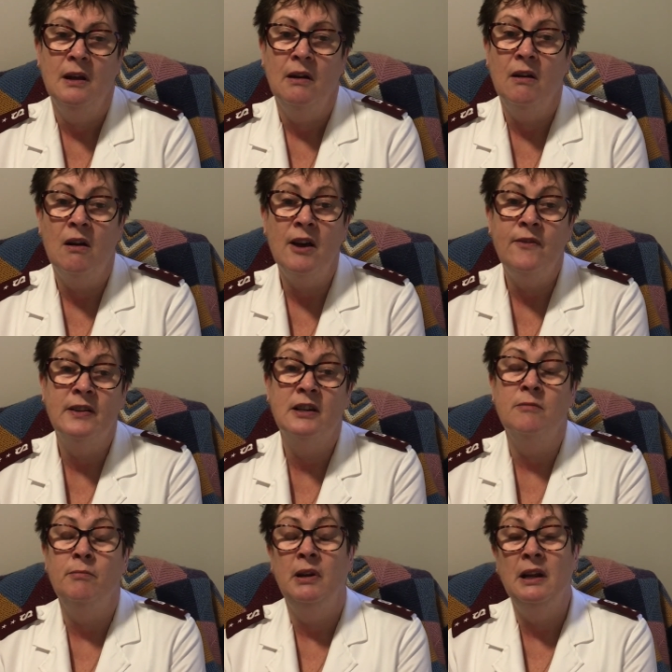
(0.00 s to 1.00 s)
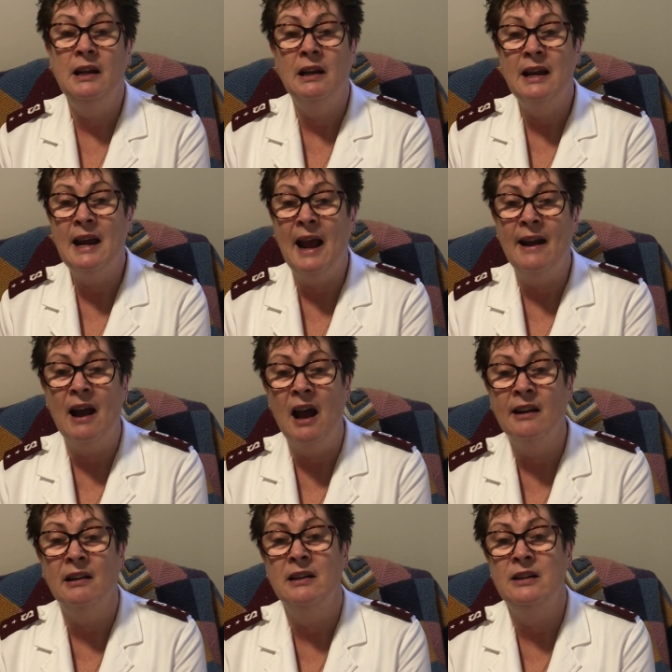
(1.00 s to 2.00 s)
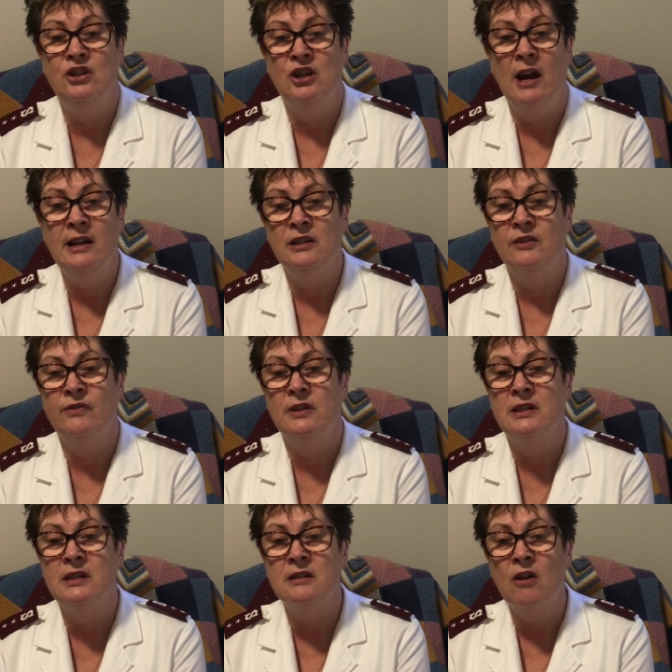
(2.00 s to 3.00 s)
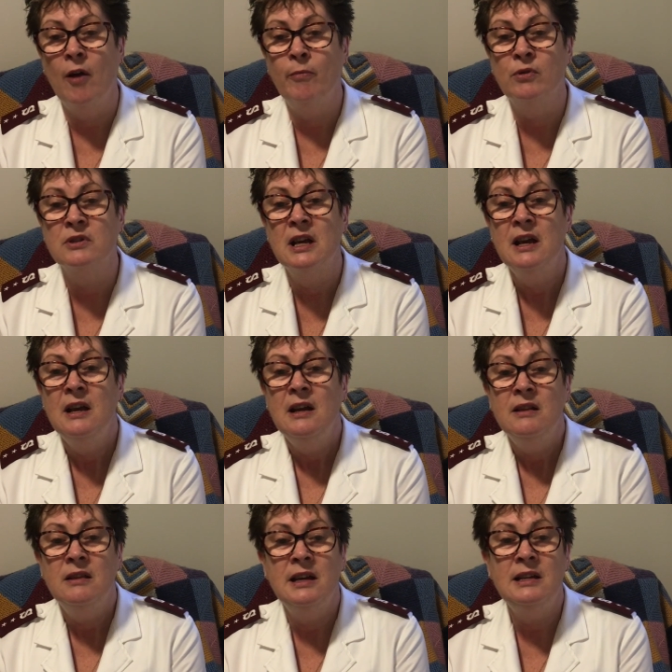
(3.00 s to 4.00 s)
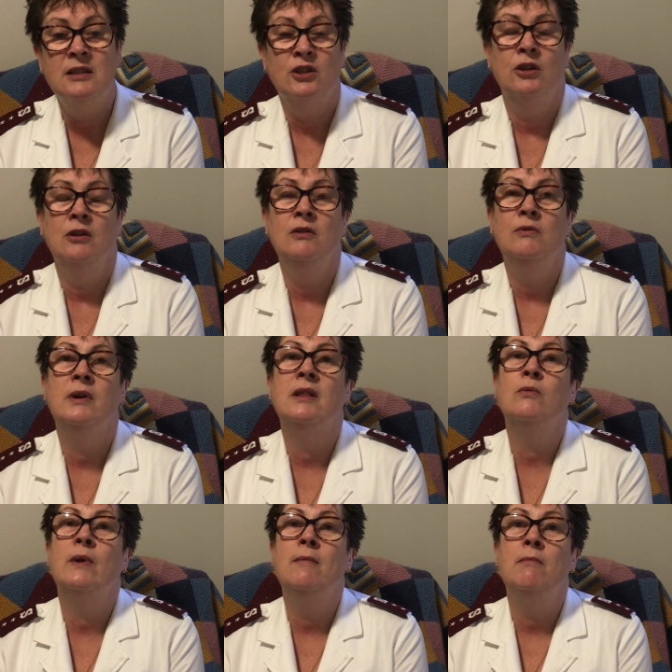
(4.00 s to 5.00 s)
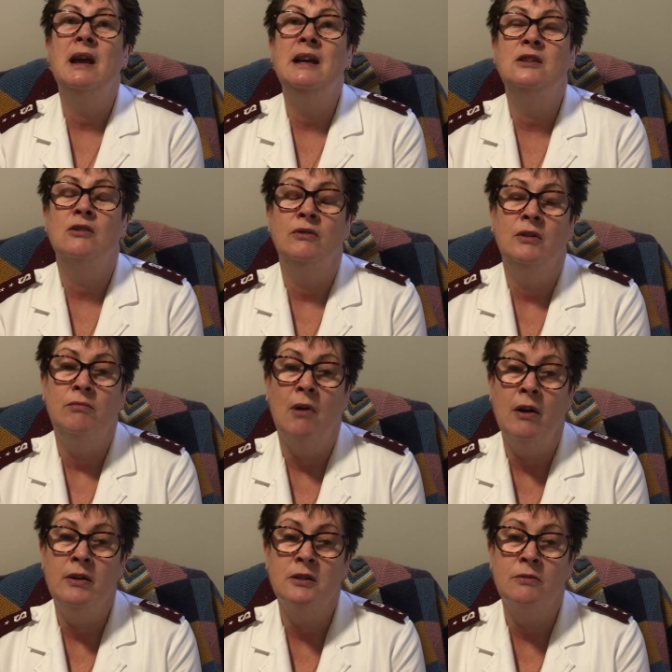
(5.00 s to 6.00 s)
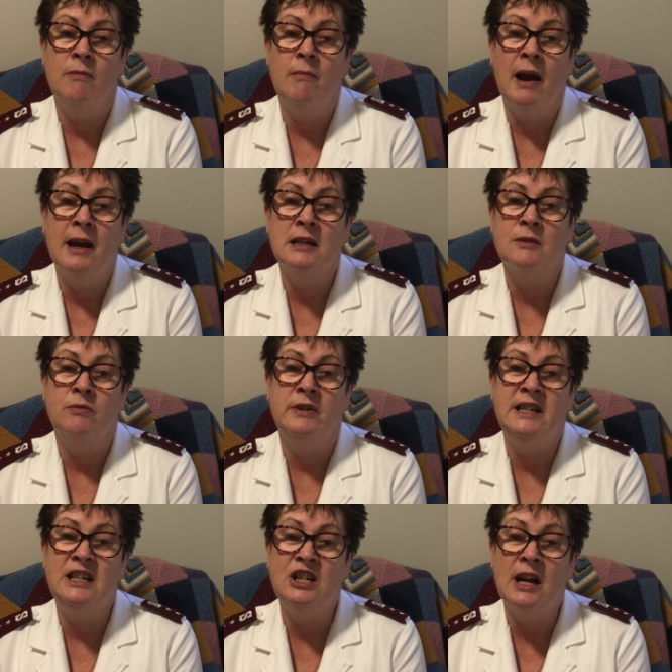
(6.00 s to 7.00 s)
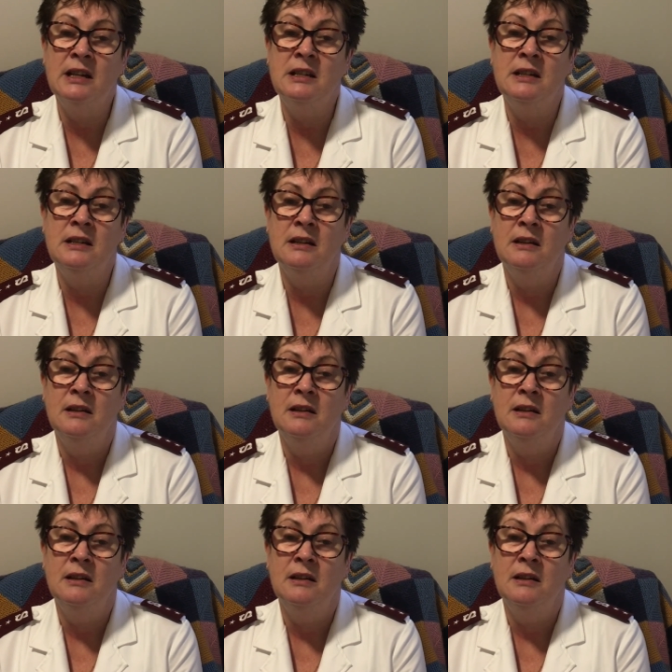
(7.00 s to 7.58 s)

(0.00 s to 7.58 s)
Life had completely and utterly changed for the disciples. These two we meet on the road to Emmaus were dejected,